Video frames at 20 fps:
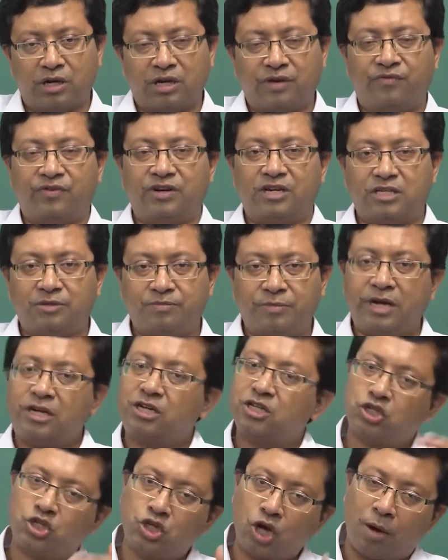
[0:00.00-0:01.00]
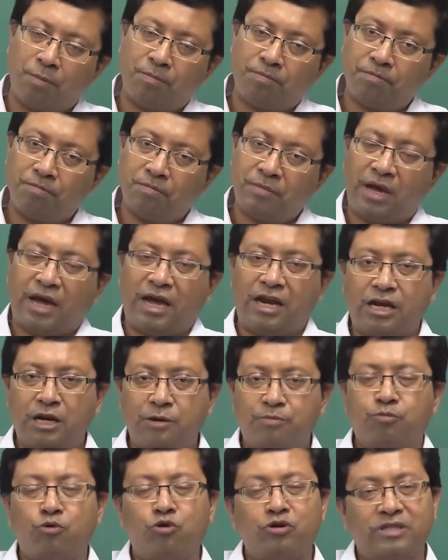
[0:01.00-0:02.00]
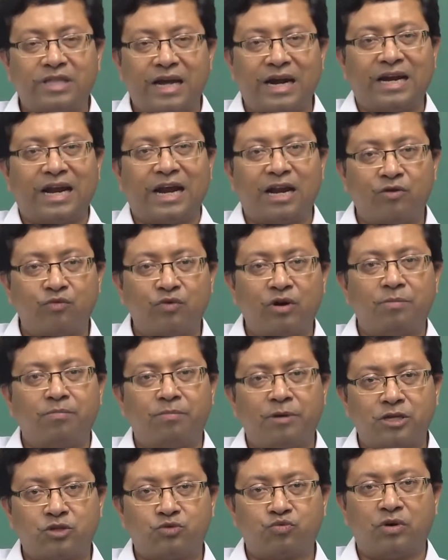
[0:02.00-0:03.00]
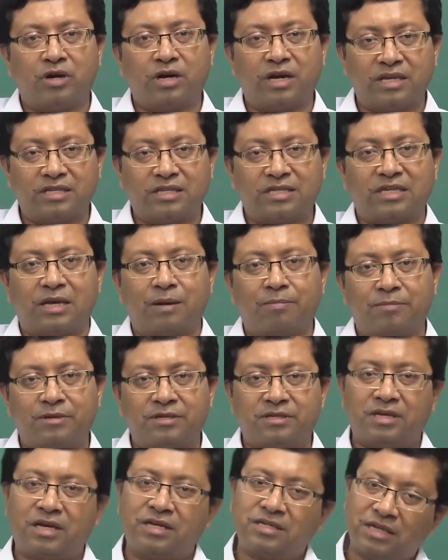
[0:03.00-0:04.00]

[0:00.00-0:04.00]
If it is met, stop and report that N1 plus 1 as the sample size